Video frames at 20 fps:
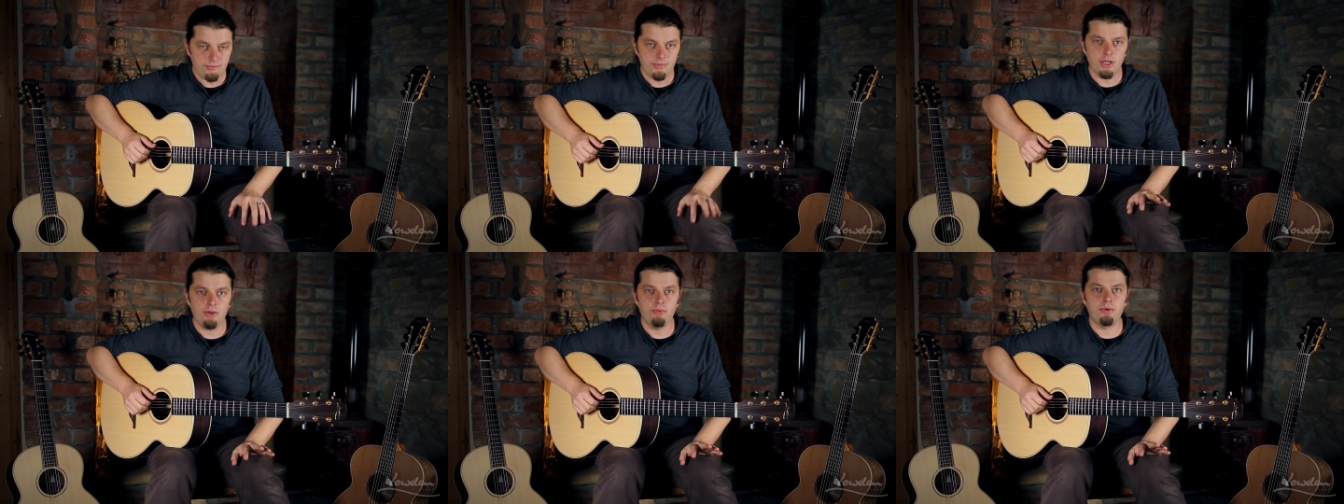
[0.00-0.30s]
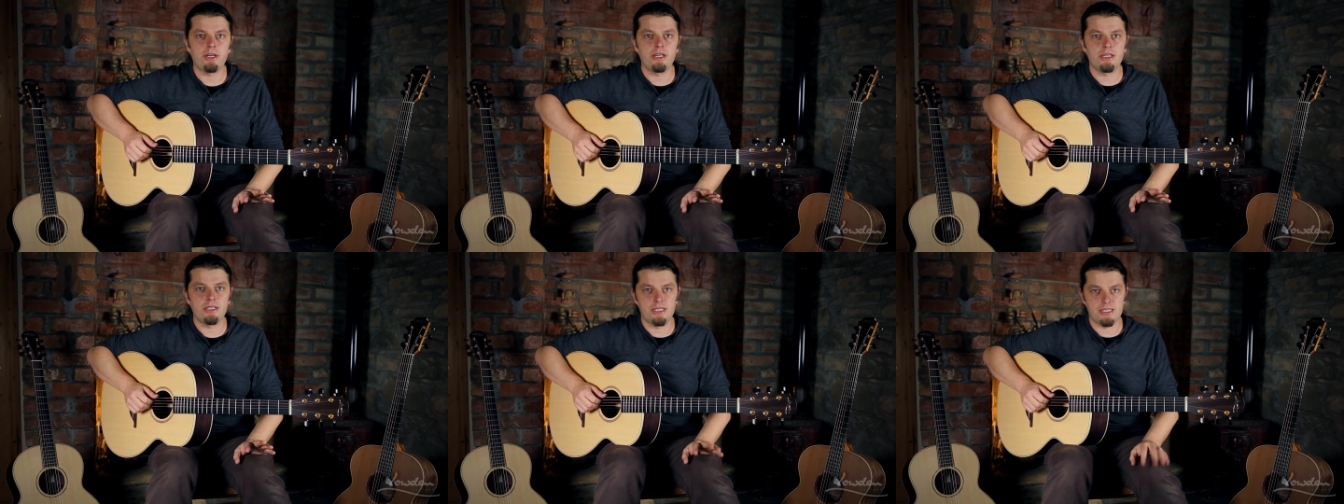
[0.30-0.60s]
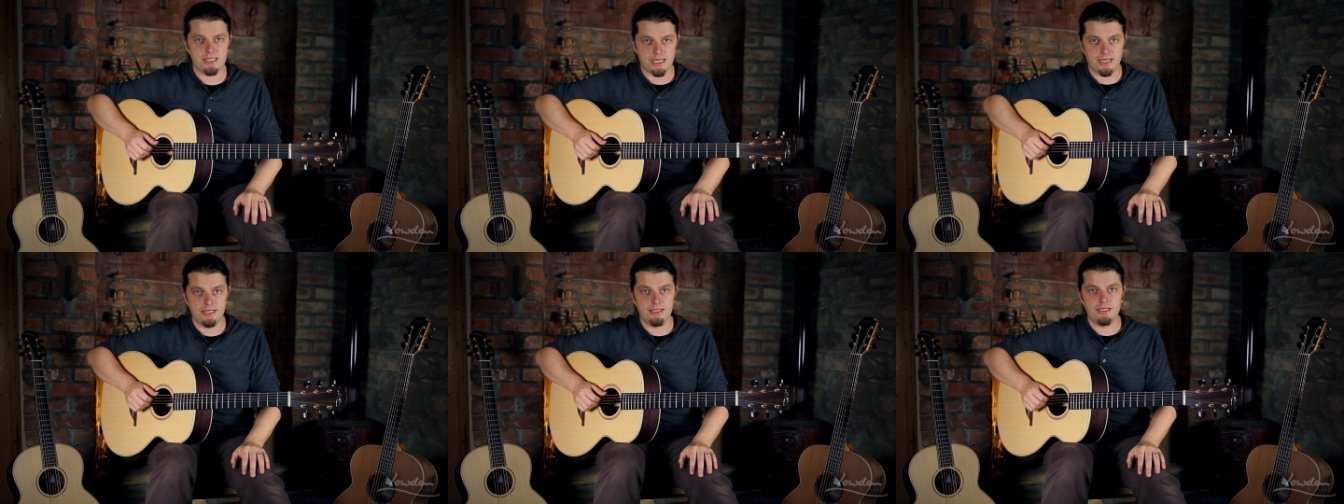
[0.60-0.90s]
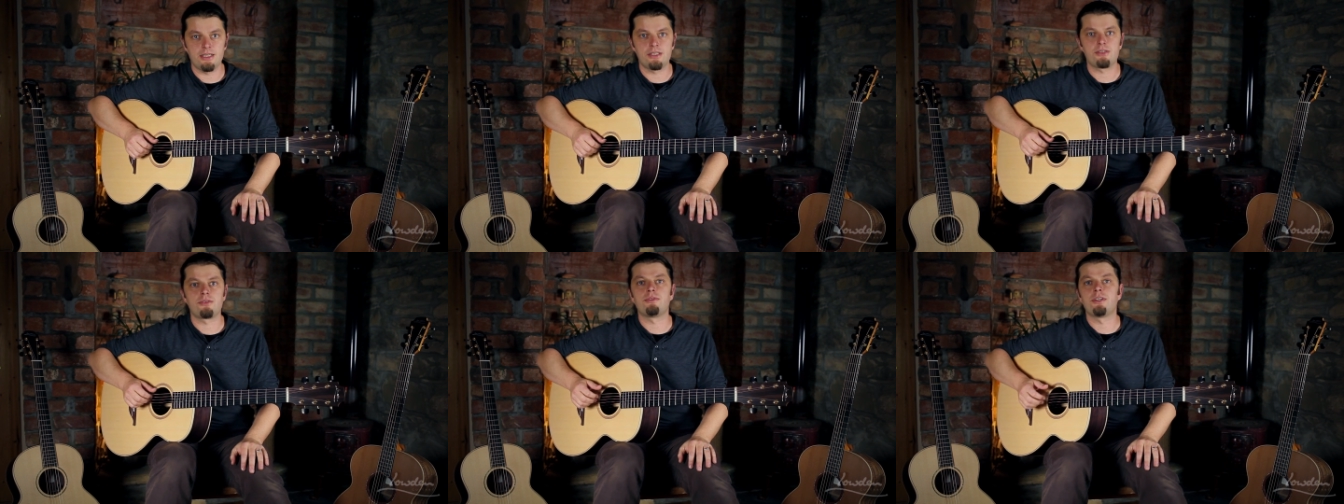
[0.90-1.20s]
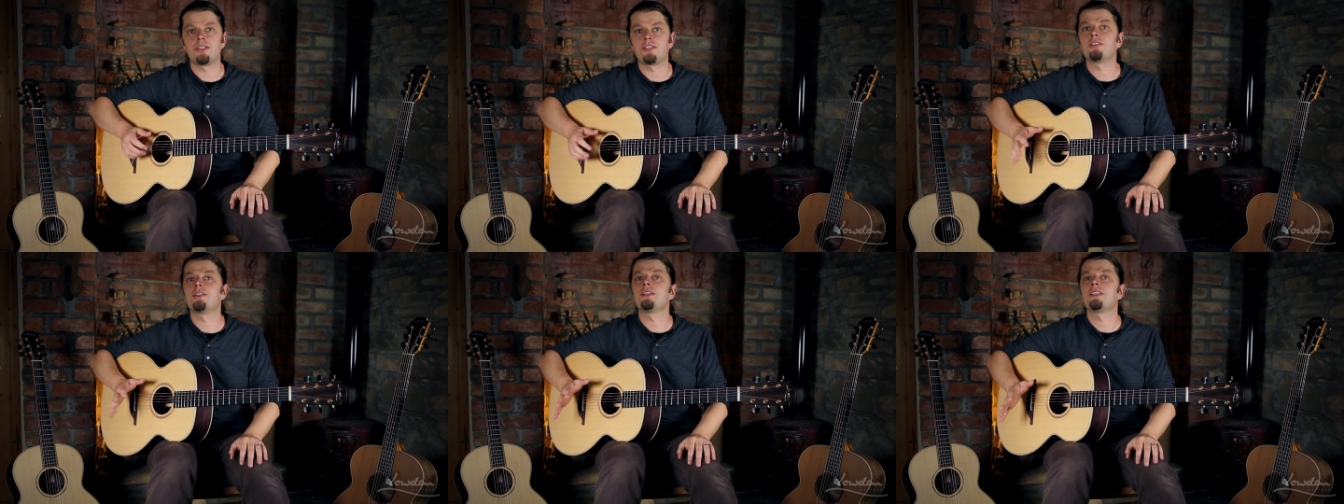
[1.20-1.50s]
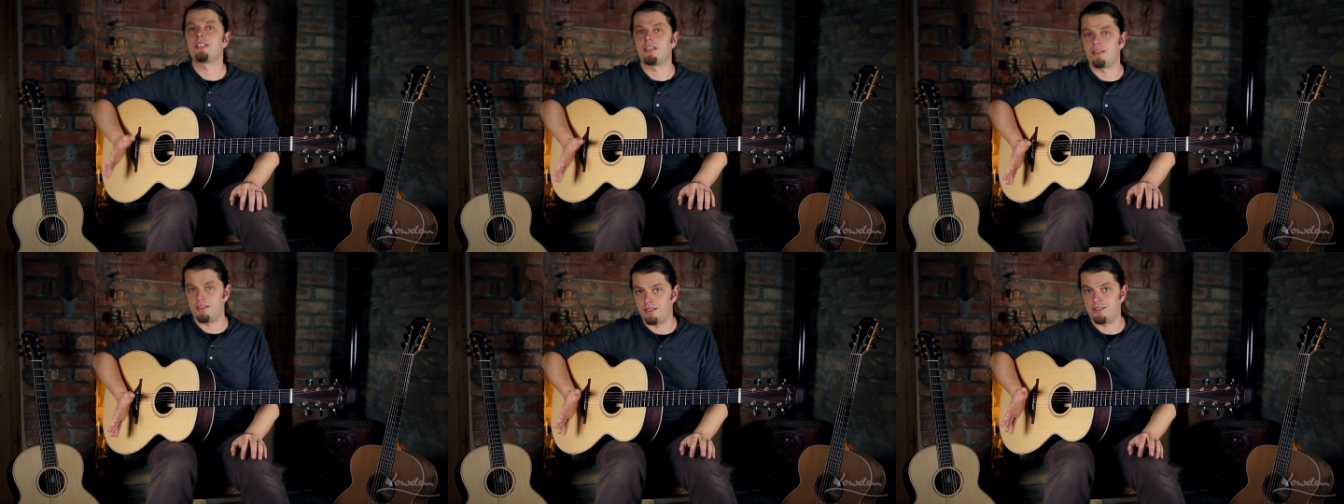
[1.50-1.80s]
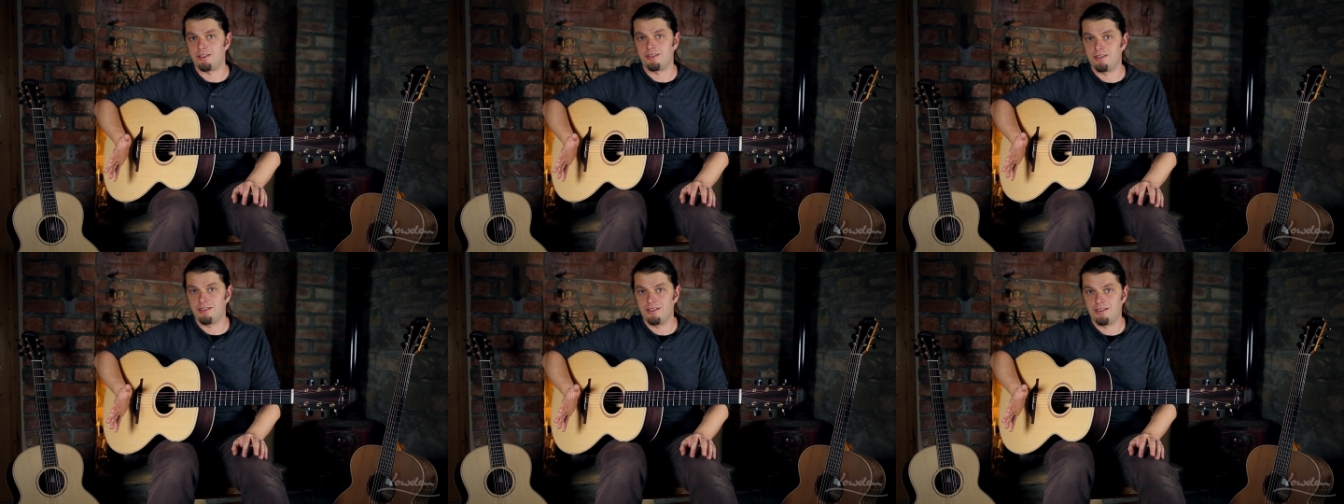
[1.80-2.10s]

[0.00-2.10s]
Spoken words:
when he designed his original series.